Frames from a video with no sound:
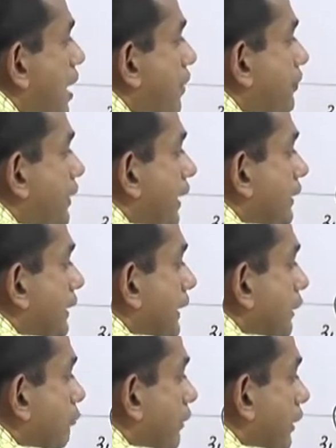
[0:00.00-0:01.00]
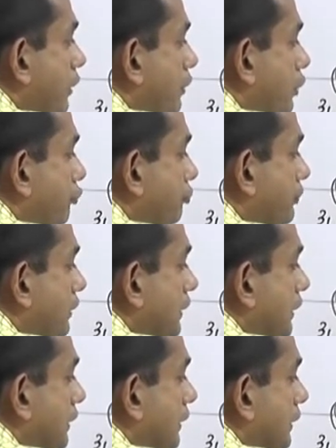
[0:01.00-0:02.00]
that event of
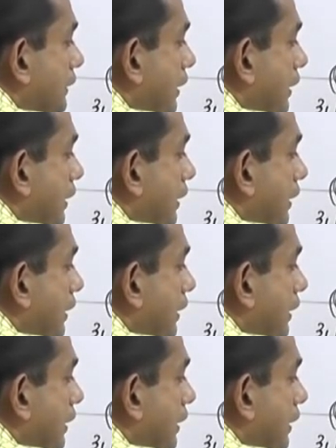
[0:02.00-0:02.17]
the